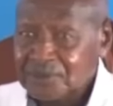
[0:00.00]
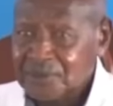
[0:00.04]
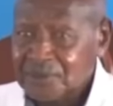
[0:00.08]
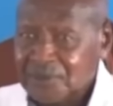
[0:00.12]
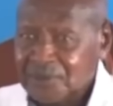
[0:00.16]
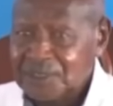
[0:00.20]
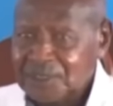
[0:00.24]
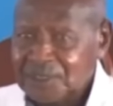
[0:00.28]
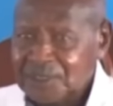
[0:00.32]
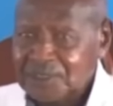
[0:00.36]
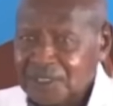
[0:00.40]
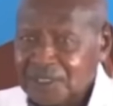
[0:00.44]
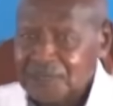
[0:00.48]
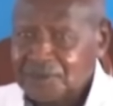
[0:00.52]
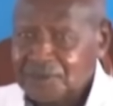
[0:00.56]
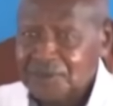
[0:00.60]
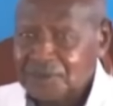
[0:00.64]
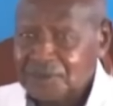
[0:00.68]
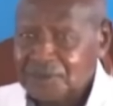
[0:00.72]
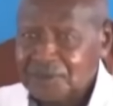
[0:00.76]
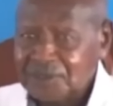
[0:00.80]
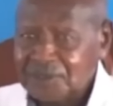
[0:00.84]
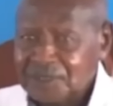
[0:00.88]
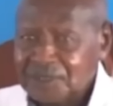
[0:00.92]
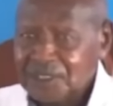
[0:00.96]
our
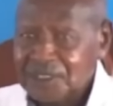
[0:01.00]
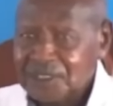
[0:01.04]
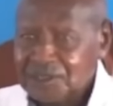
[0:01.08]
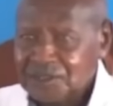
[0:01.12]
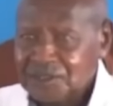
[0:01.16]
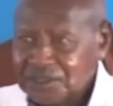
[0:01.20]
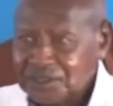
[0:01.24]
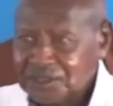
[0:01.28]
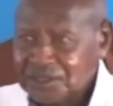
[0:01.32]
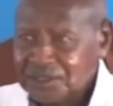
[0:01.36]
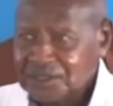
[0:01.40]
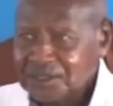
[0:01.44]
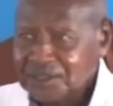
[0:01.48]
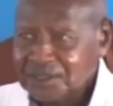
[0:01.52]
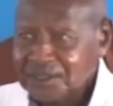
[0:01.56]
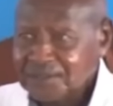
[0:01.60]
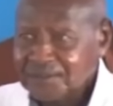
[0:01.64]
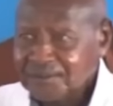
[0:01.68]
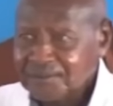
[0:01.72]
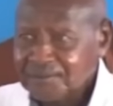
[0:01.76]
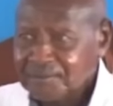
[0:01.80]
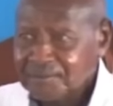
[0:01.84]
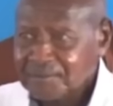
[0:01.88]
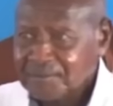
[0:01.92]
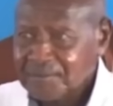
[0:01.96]
internal weaknesses,
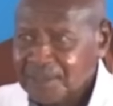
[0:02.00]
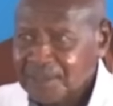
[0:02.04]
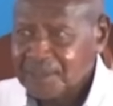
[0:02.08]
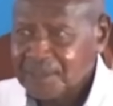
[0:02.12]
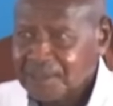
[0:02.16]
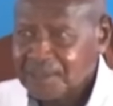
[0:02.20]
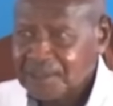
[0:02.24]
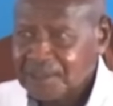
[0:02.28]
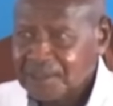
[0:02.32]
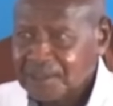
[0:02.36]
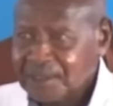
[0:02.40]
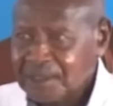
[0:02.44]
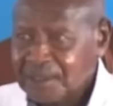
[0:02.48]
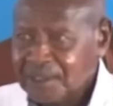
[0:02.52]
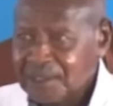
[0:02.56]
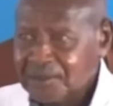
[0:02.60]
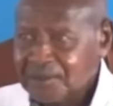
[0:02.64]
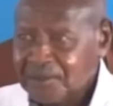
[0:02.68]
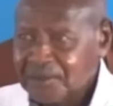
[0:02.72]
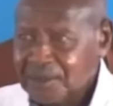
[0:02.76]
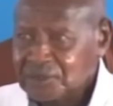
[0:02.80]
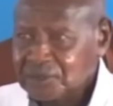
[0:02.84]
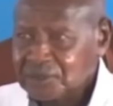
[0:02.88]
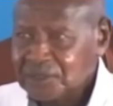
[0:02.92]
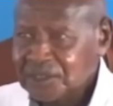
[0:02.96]
now
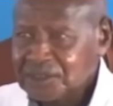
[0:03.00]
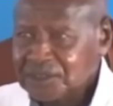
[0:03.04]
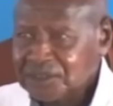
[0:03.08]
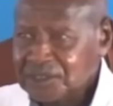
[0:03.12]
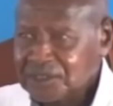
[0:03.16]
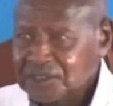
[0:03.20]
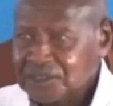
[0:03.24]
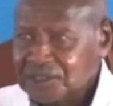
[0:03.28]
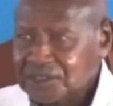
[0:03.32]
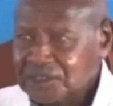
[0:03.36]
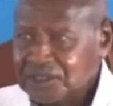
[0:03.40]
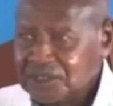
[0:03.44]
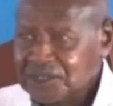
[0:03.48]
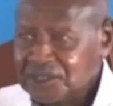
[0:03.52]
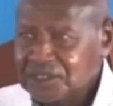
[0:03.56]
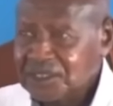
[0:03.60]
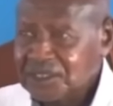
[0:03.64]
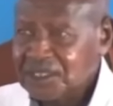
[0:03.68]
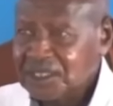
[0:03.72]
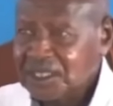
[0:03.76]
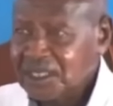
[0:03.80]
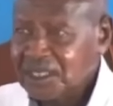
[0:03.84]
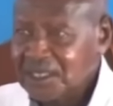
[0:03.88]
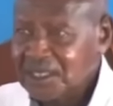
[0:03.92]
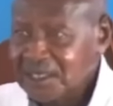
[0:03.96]
what was a
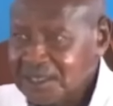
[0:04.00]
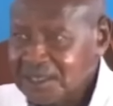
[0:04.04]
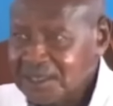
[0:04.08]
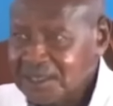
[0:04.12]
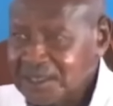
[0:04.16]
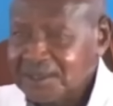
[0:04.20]
CTA